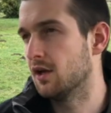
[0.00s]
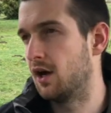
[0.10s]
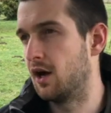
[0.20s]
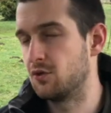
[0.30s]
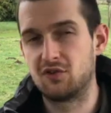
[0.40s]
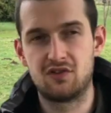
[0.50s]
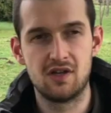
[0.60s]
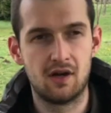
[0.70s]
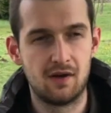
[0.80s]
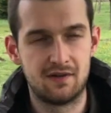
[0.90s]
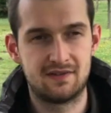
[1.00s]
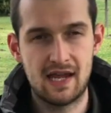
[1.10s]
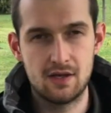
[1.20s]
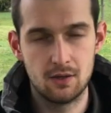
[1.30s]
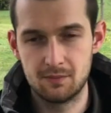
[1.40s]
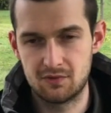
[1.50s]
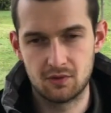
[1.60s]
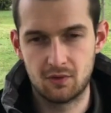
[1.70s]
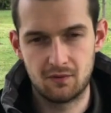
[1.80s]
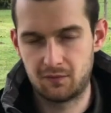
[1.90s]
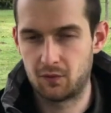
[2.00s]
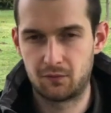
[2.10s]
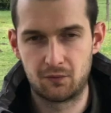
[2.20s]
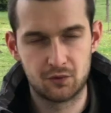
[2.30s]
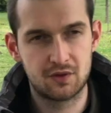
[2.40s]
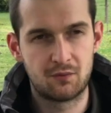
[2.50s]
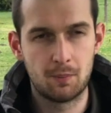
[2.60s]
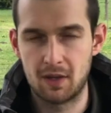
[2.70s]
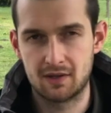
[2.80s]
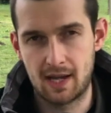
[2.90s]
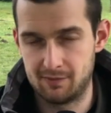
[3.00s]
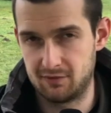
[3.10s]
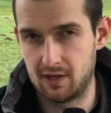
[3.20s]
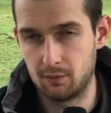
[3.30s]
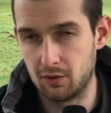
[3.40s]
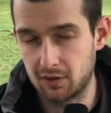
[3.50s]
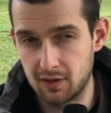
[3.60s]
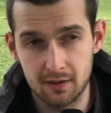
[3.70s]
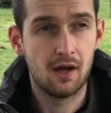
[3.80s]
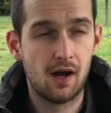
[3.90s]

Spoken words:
You see stadiums, for football games are not working.